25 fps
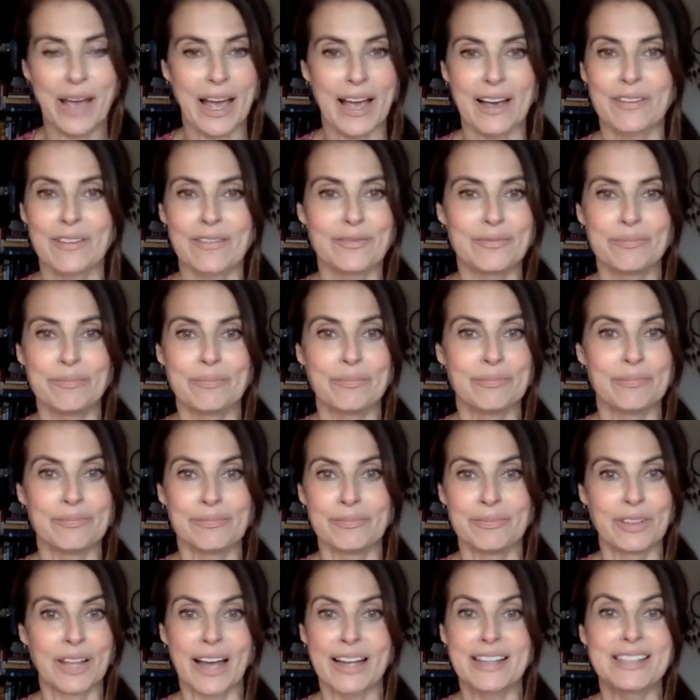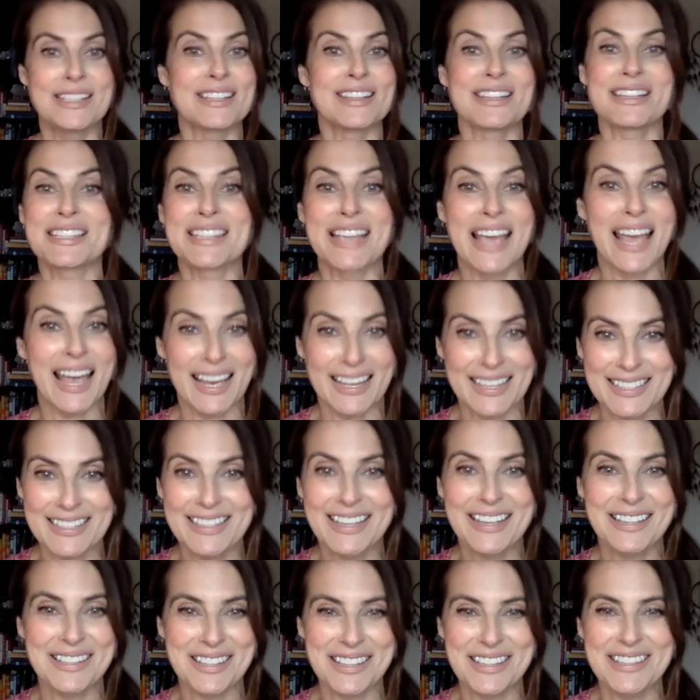have lines in the sand
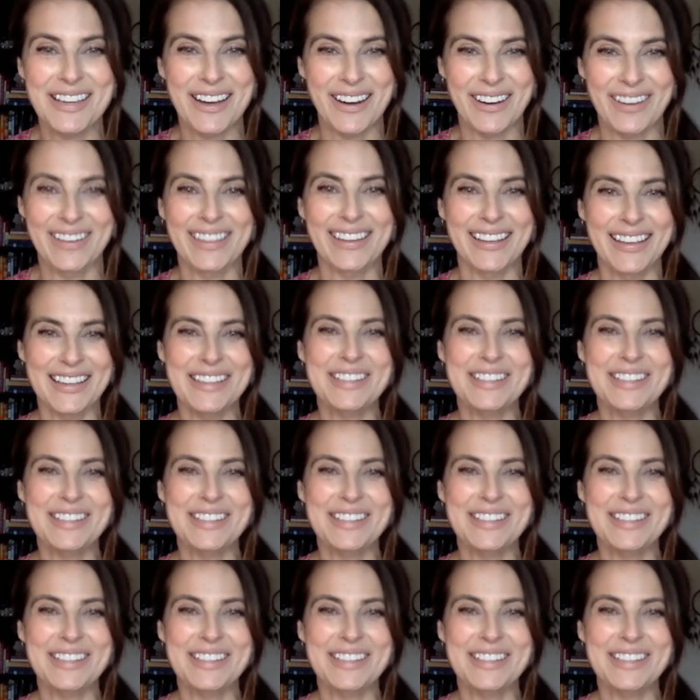necessarily.